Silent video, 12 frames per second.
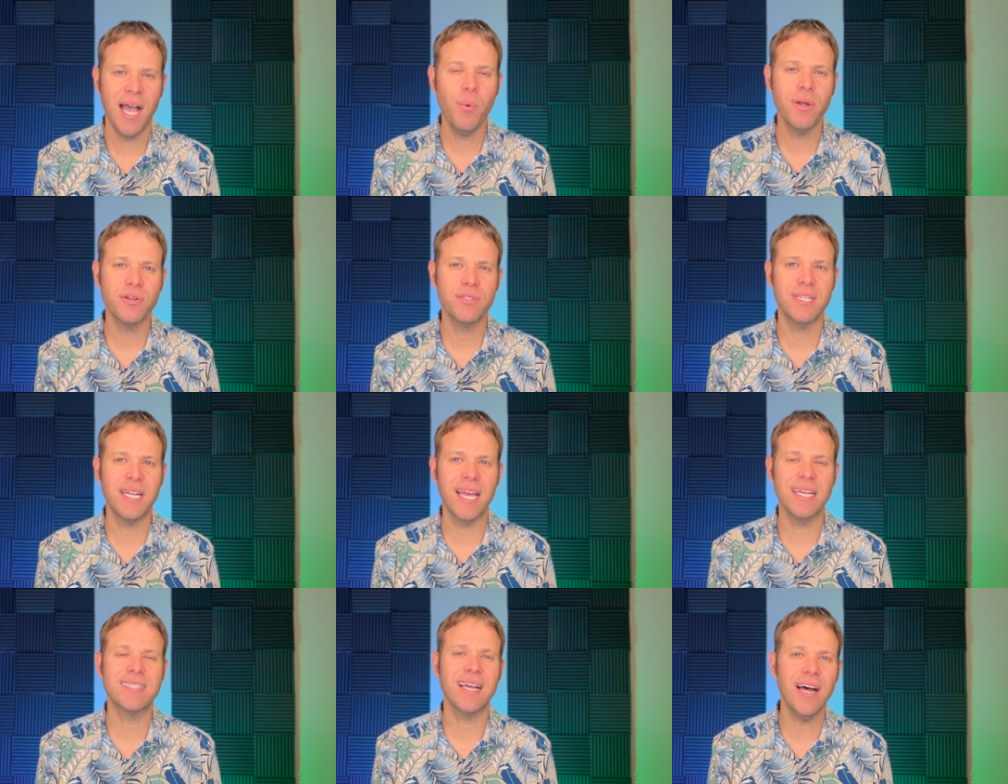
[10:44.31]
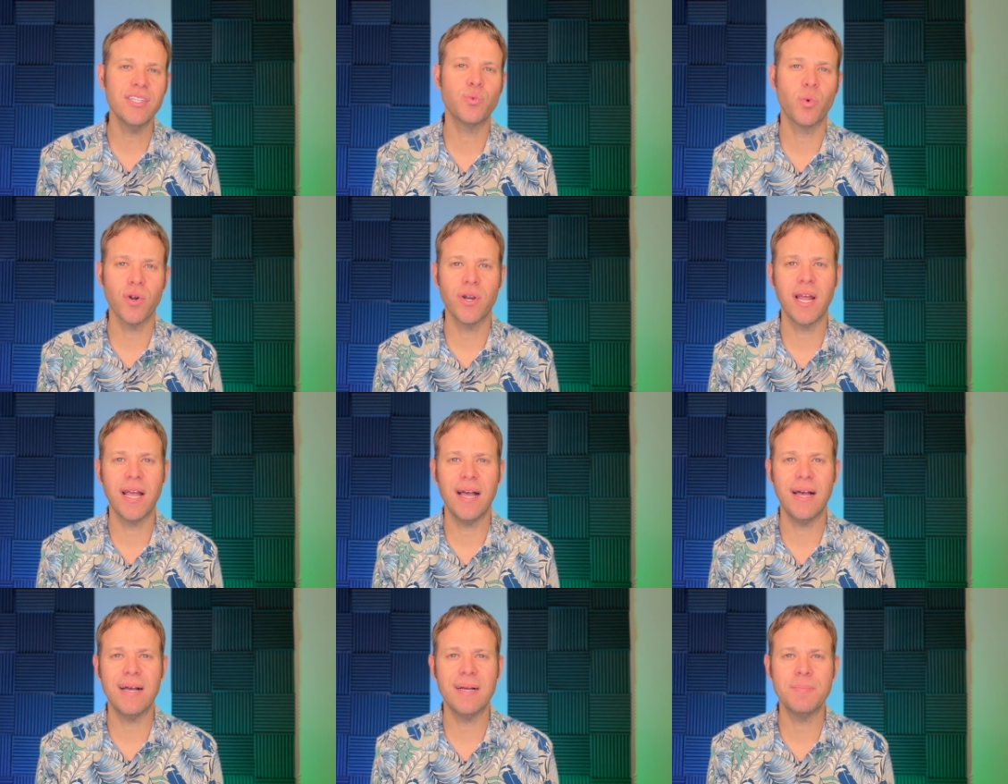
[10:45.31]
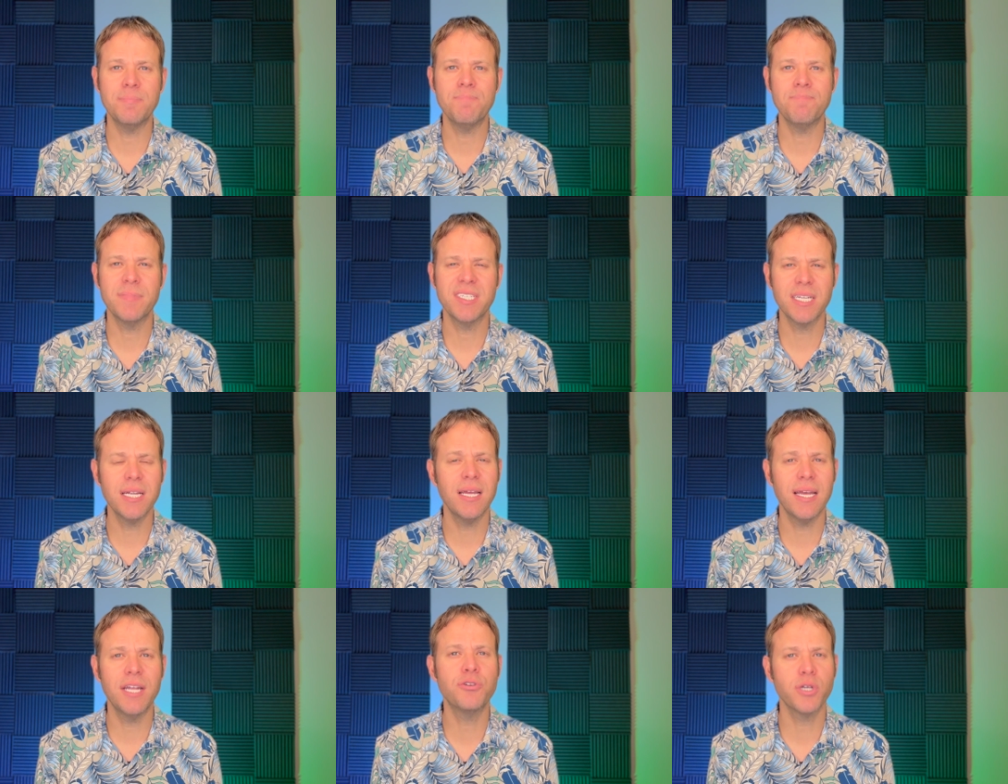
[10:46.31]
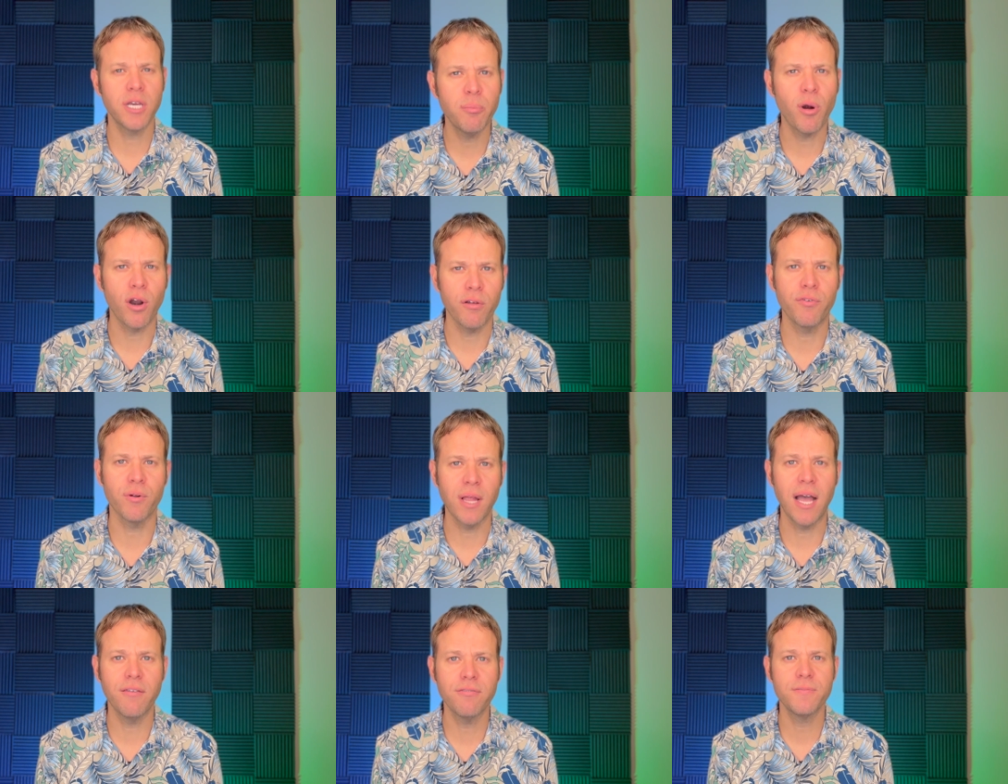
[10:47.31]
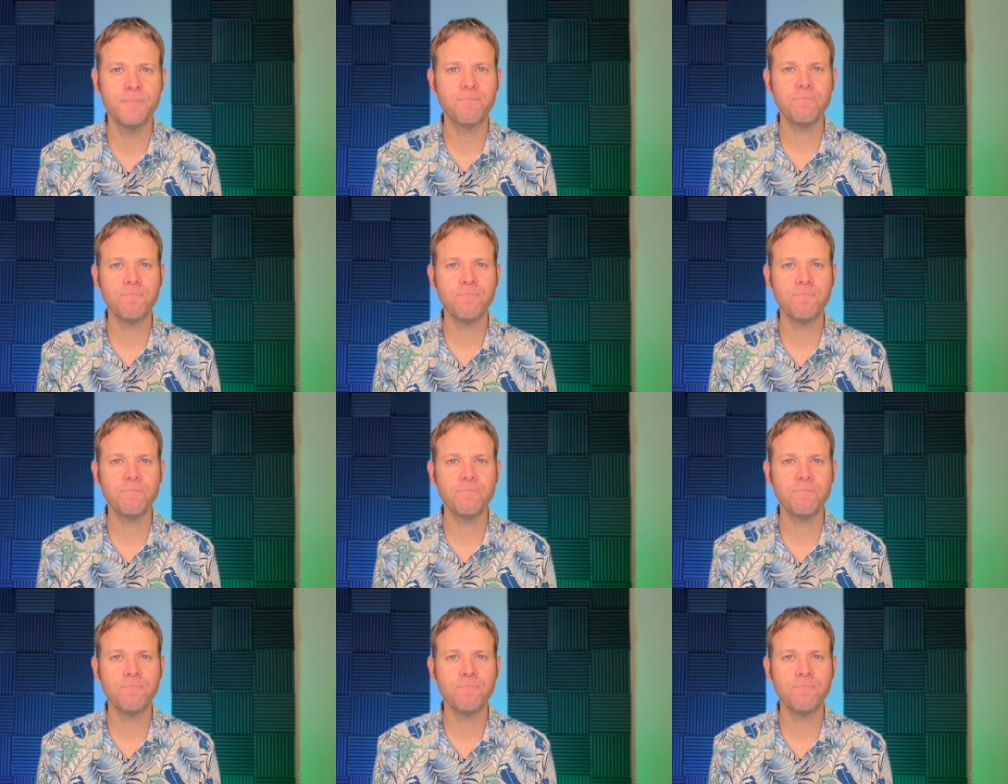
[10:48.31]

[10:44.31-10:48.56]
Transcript: I wonder today, is God's Word, um, is it an intricate part of your life?